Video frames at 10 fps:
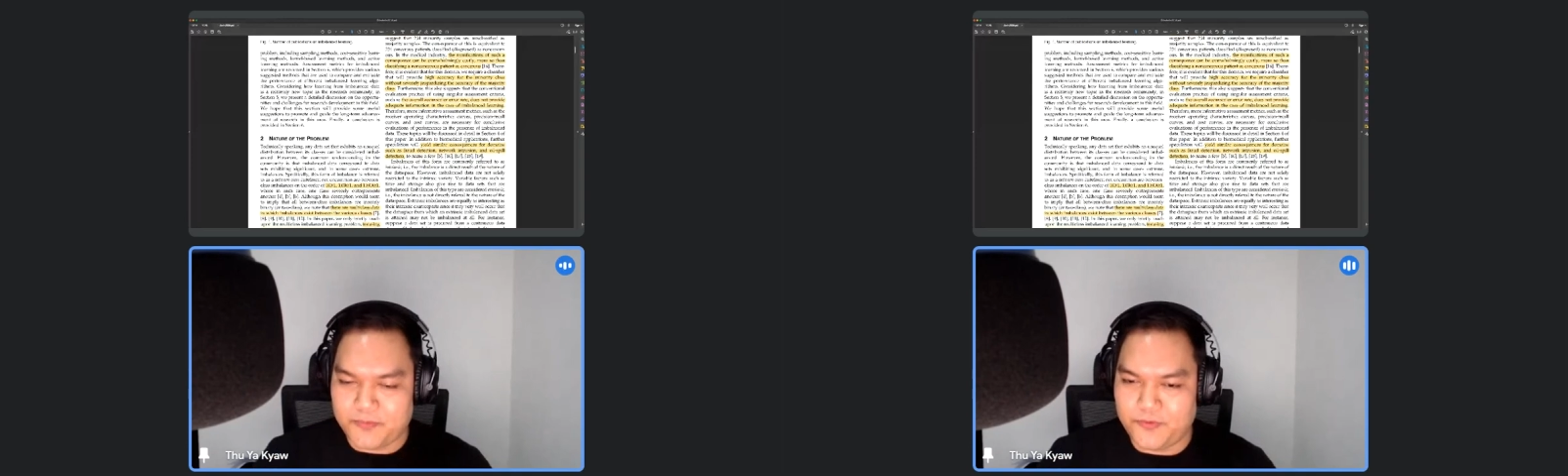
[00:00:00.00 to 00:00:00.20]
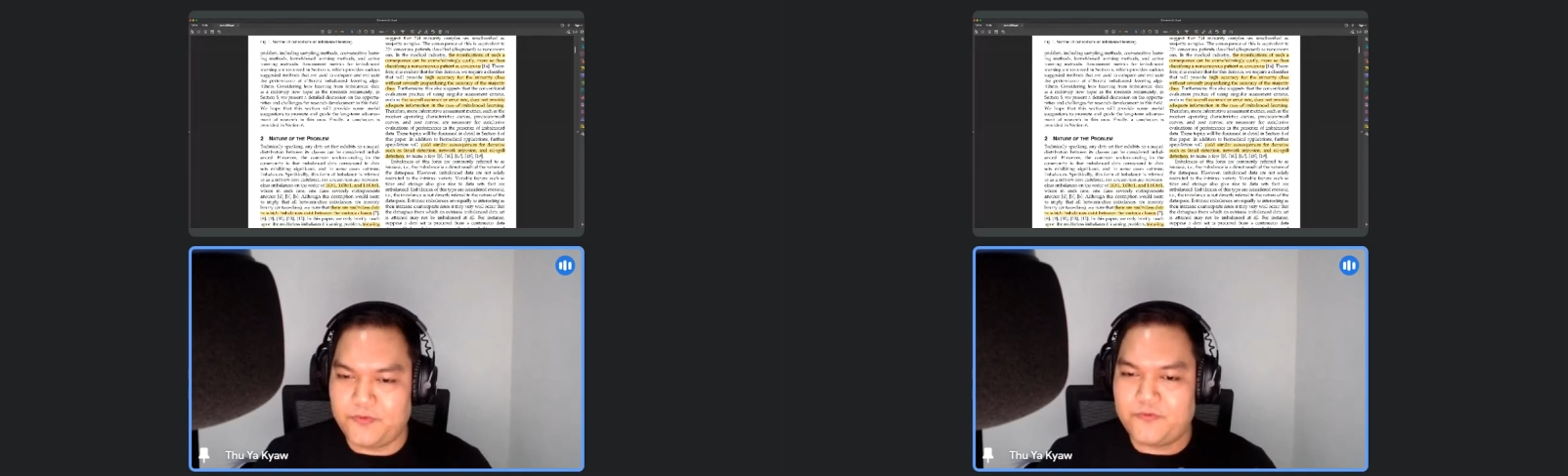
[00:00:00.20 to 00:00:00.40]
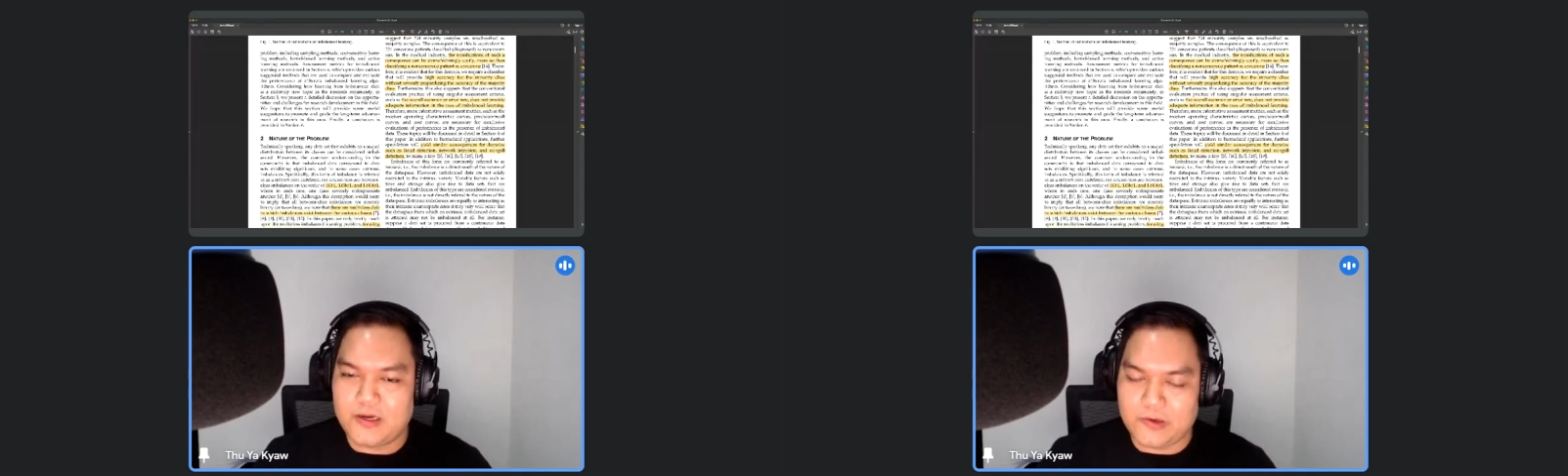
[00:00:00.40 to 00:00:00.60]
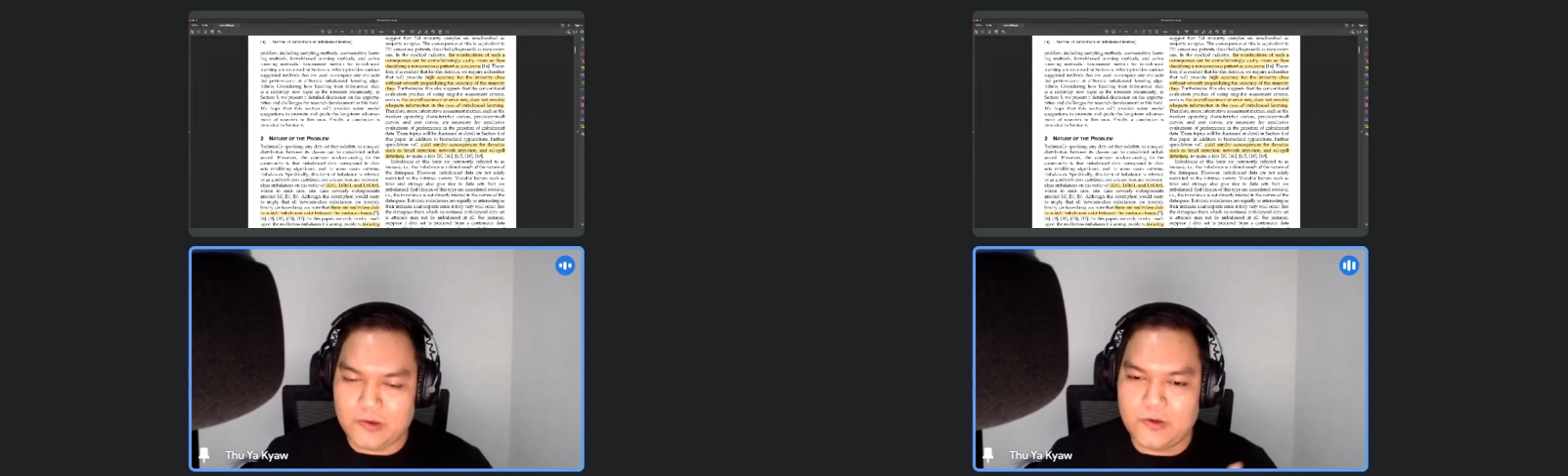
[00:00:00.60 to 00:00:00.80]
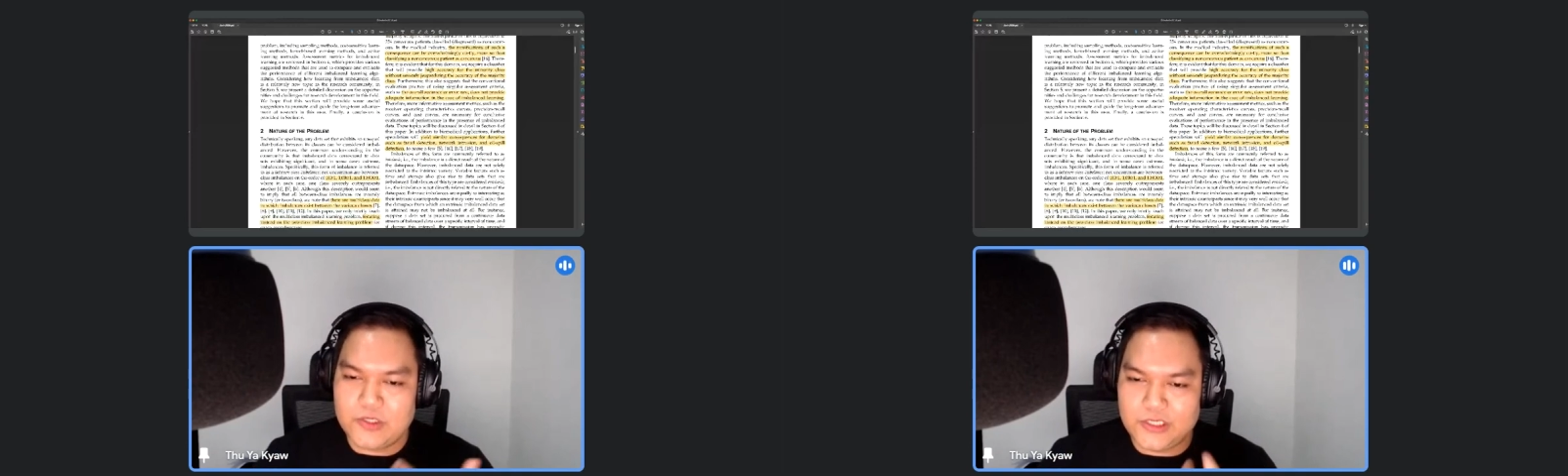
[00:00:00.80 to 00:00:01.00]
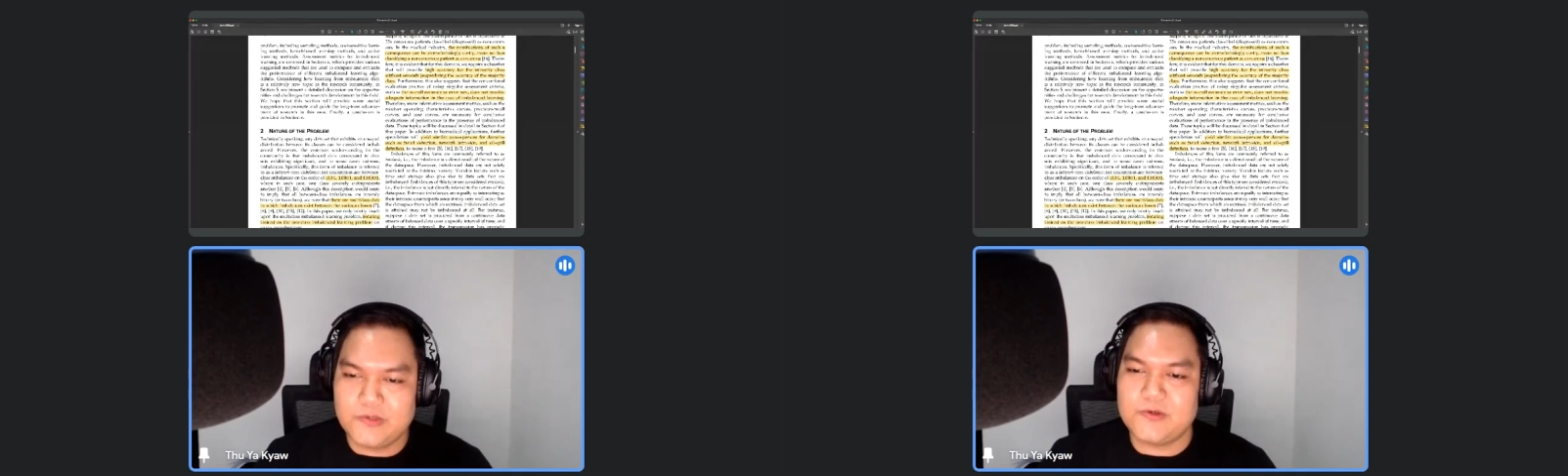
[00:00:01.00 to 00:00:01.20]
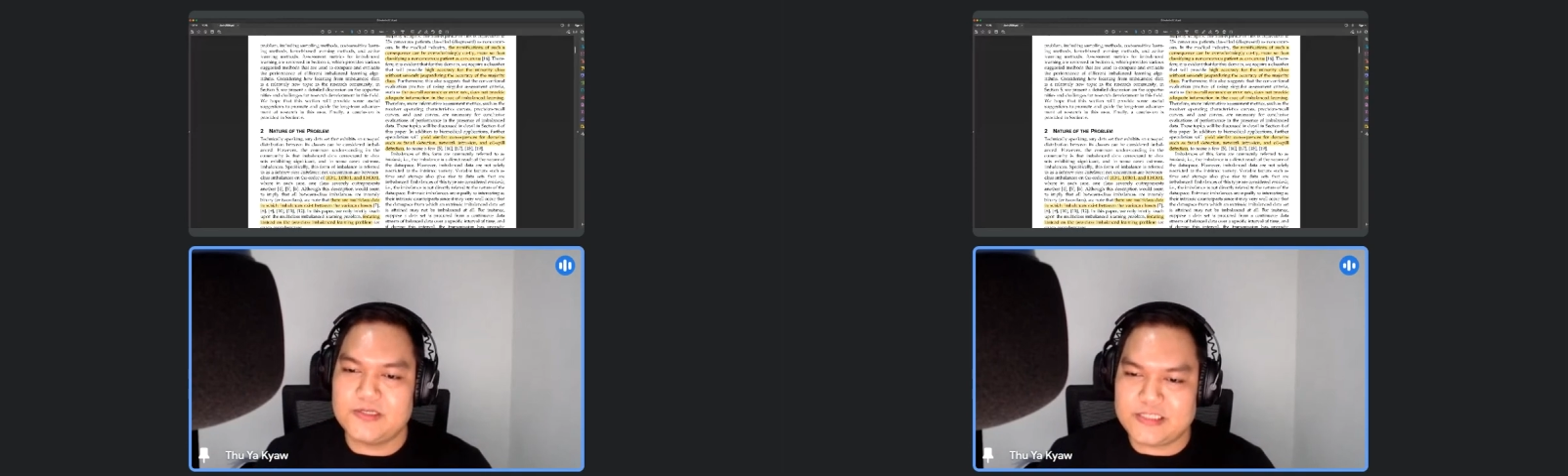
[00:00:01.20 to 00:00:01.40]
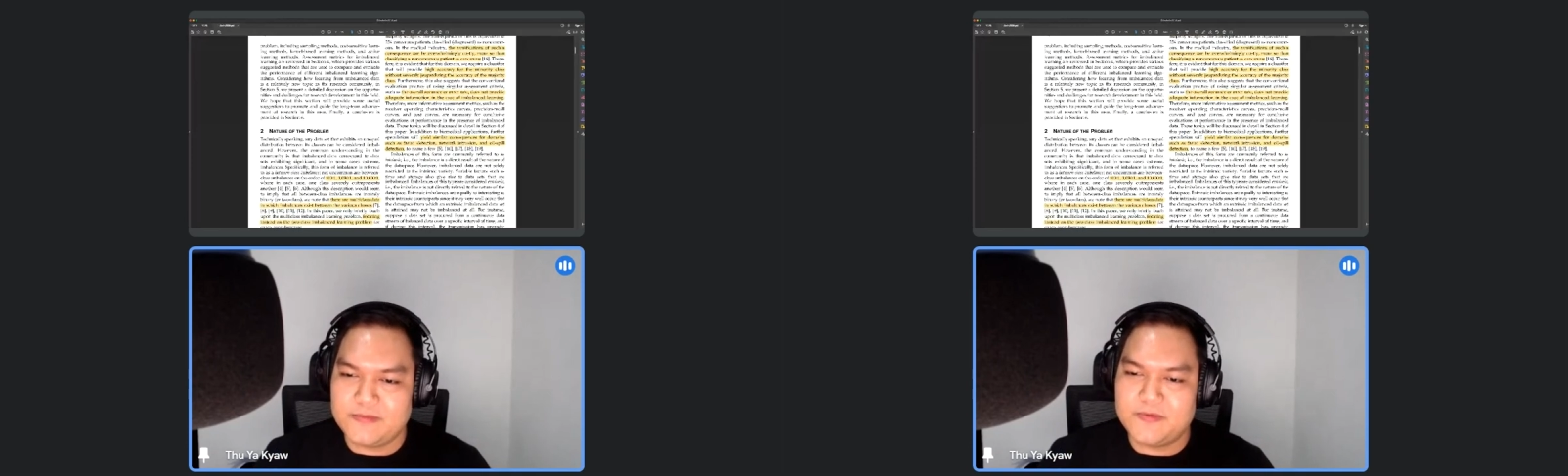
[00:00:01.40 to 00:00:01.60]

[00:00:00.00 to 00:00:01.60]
improve, right, or yield a